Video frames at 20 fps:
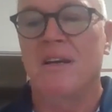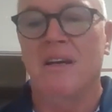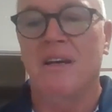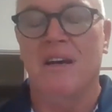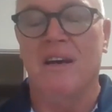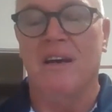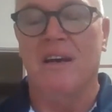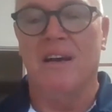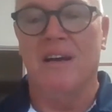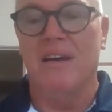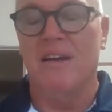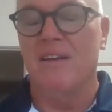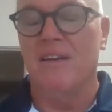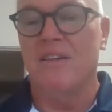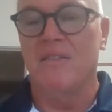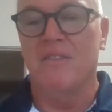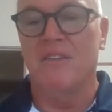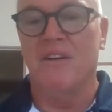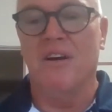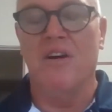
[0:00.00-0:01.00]

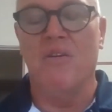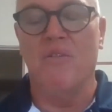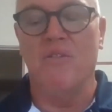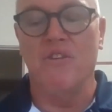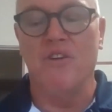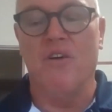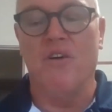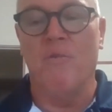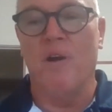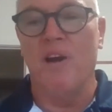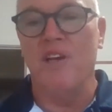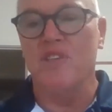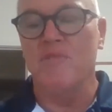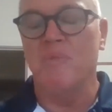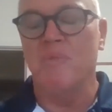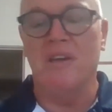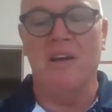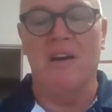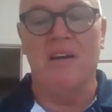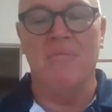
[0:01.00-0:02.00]
the whole yacht race
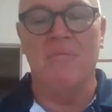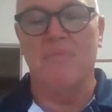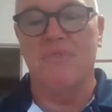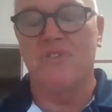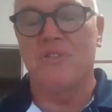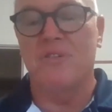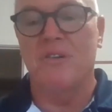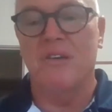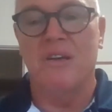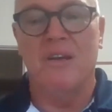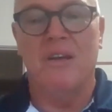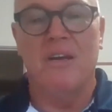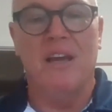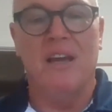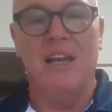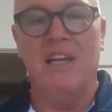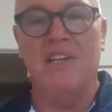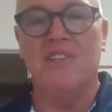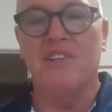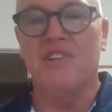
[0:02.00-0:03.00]
becomes
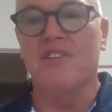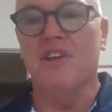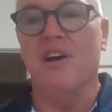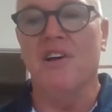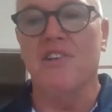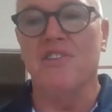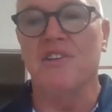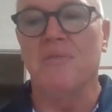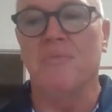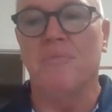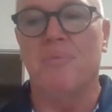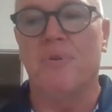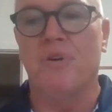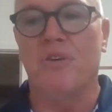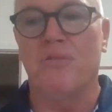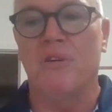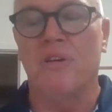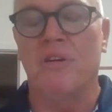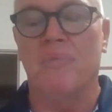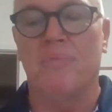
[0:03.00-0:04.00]
an exercise in
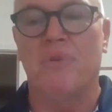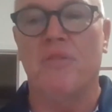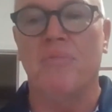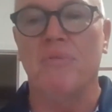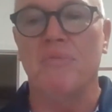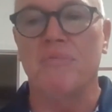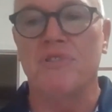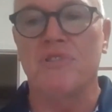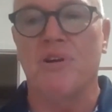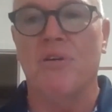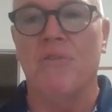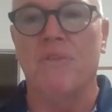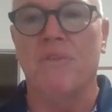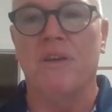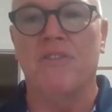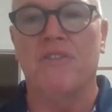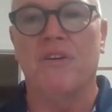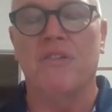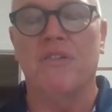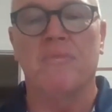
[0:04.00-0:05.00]
problem
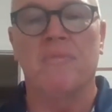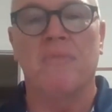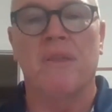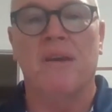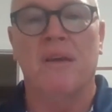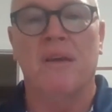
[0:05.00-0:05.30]
solving. So